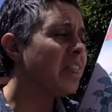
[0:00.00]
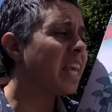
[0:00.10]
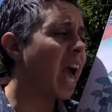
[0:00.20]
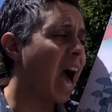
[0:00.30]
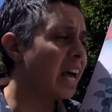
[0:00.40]
The
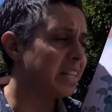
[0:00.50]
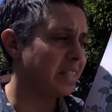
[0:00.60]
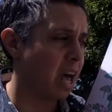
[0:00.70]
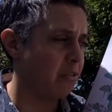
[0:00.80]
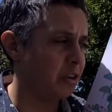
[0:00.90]
cat is
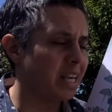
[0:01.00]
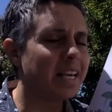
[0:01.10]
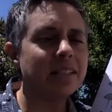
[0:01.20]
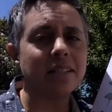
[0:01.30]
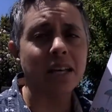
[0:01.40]
covered.
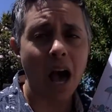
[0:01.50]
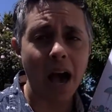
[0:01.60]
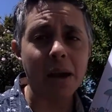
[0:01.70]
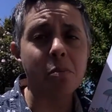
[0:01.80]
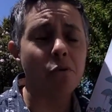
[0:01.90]
It's
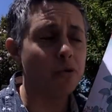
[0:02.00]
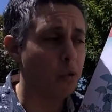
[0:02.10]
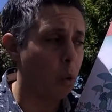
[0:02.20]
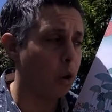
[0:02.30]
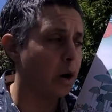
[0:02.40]
time
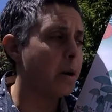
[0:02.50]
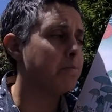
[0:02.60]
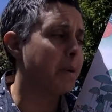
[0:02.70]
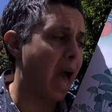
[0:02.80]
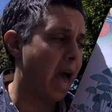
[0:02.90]
for
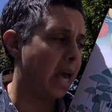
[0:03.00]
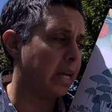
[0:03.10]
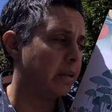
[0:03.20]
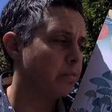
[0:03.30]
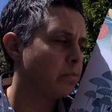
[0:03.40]
bed.